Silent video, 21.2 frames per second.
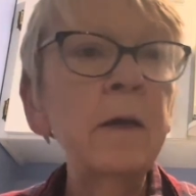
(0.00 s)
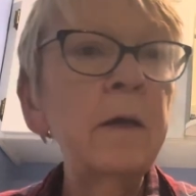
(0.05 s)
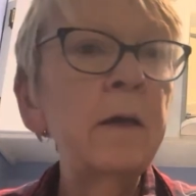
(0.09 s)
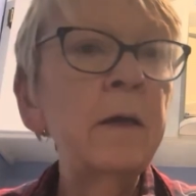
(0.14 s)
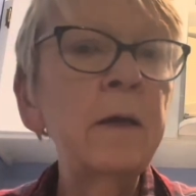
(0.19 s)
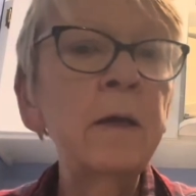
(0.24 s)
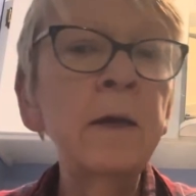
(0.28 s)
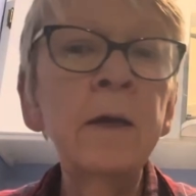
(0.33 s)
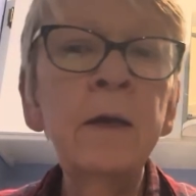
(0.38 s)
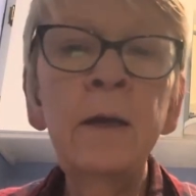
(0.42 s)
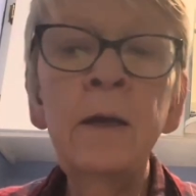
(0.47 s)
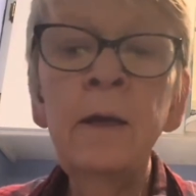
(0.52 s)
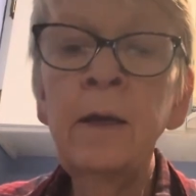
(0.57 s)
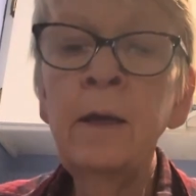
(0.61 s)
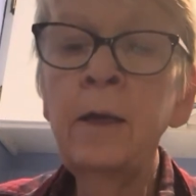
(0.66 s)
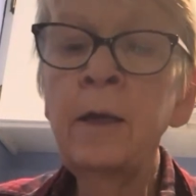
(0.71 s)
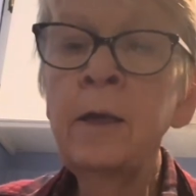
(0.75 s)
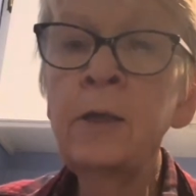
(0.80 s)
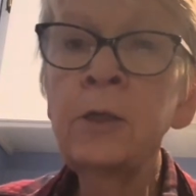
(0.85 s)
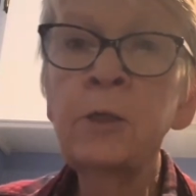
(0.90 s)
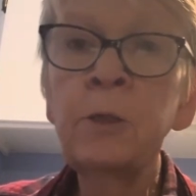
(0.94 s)

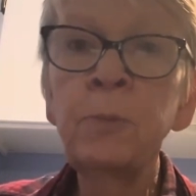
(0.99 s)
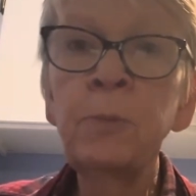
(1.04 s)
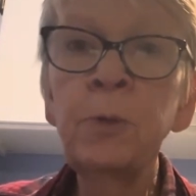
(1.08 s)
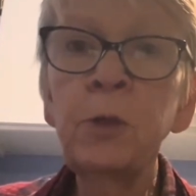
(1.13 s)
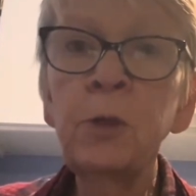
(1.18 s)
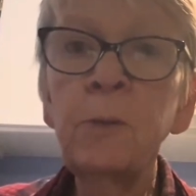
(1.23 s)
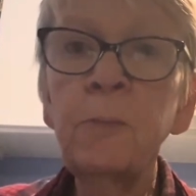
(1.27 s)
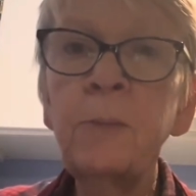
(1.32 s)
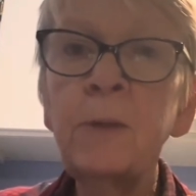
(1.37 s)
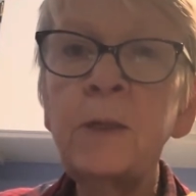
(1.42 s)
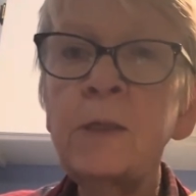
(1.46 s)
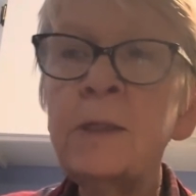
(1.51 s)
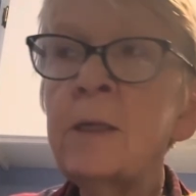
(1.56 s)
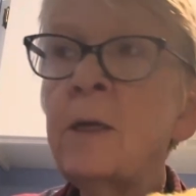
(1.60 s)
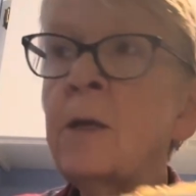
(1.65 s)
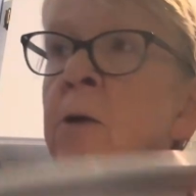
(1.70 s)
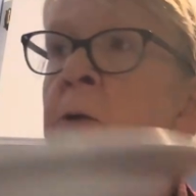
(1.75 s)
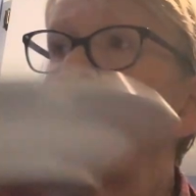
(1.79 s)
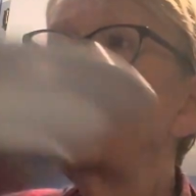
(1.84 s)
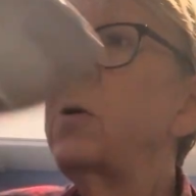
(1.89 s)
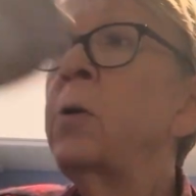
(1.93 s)
And I'll put the peas and
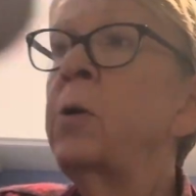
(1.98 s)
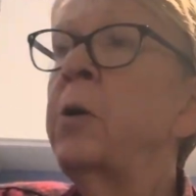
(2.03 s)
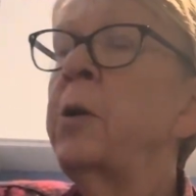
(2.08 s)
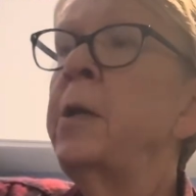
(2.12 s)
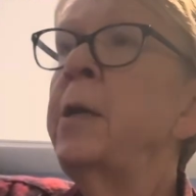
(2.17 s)
corn